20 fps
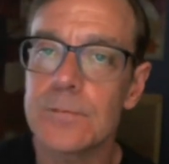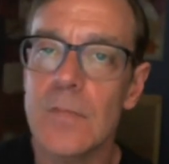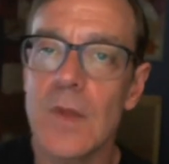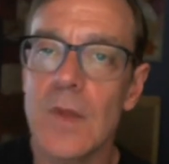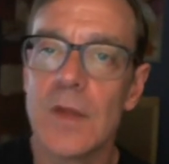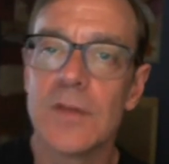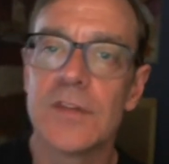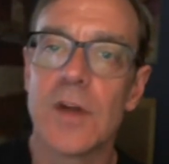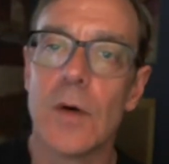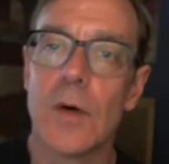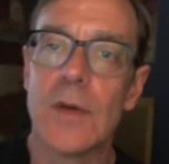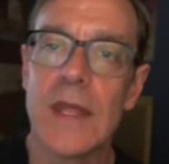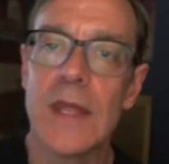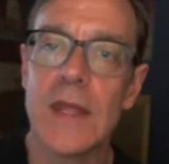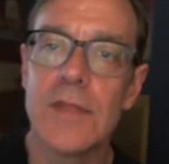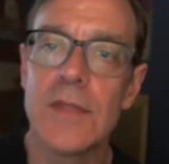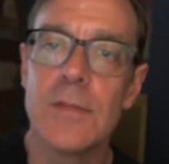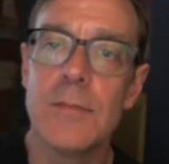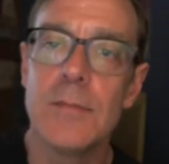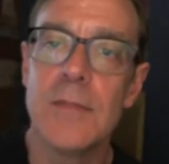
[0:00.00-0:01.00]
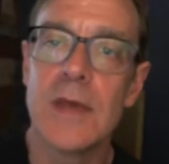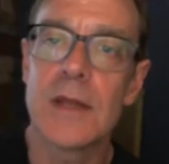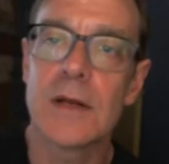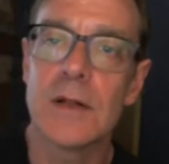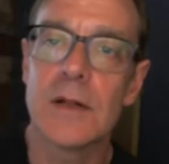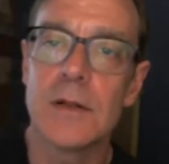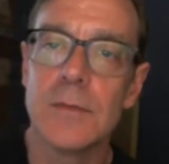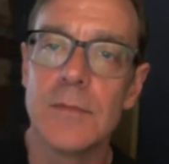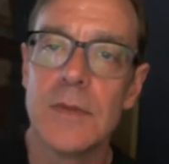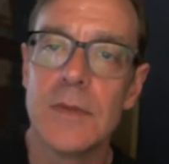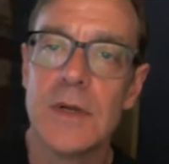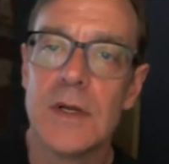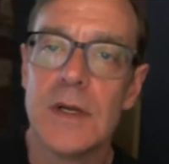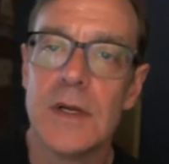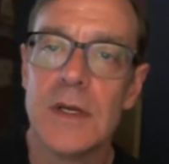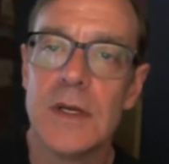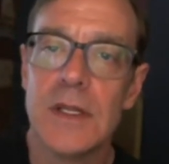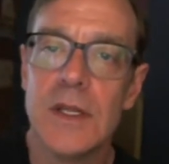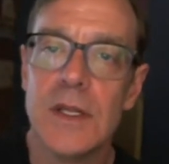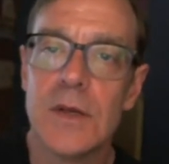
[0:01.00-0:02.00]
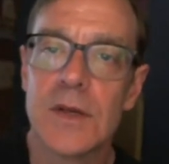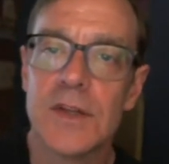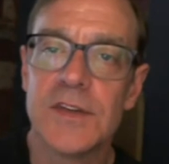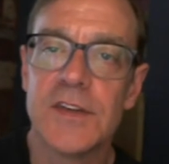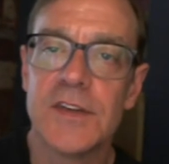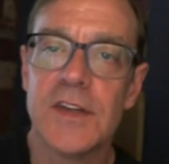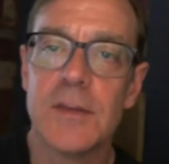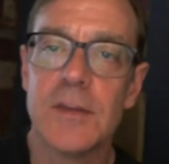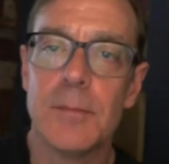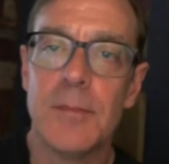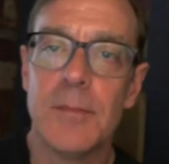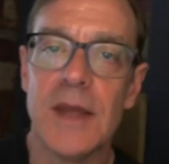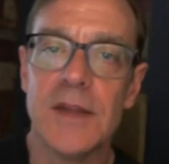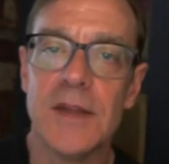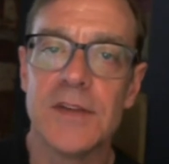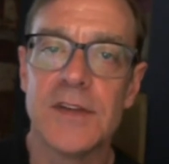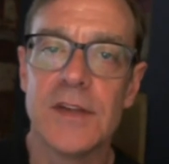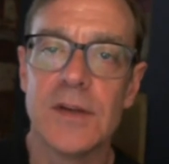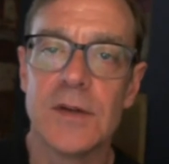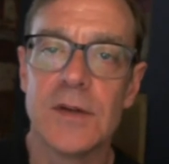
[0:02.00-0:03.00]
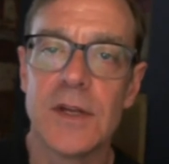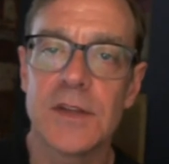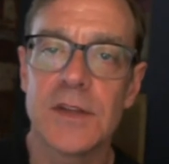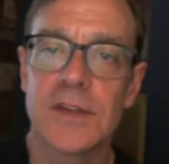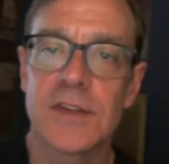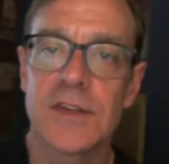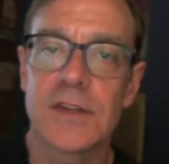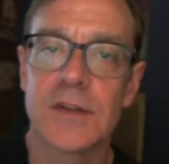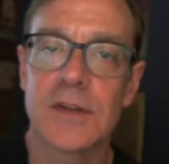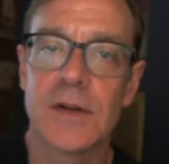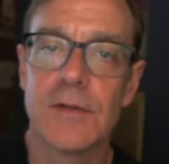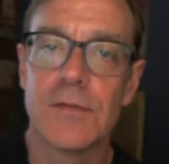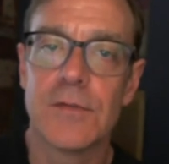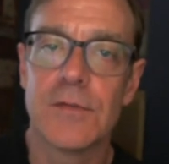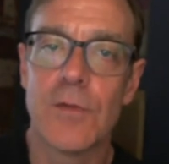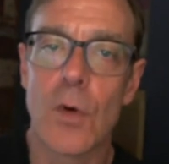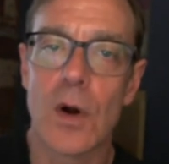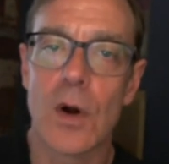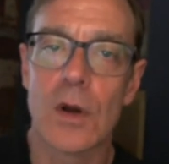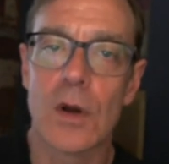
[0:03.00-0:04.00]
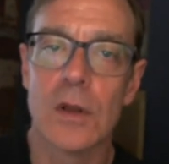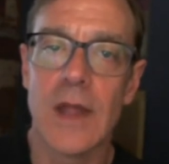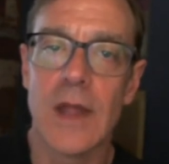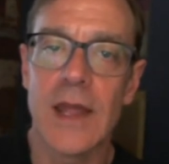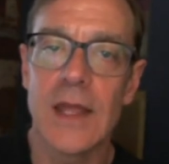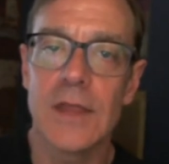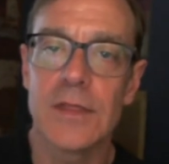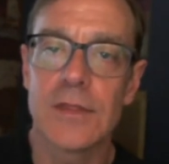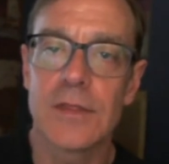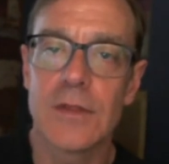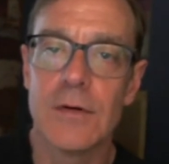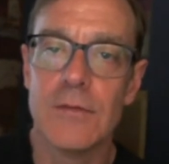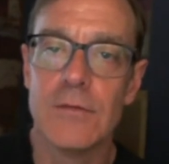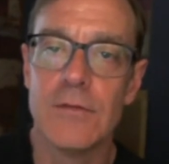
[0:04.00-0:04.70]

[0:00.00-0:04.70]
So in the middle, you can see the base units for length,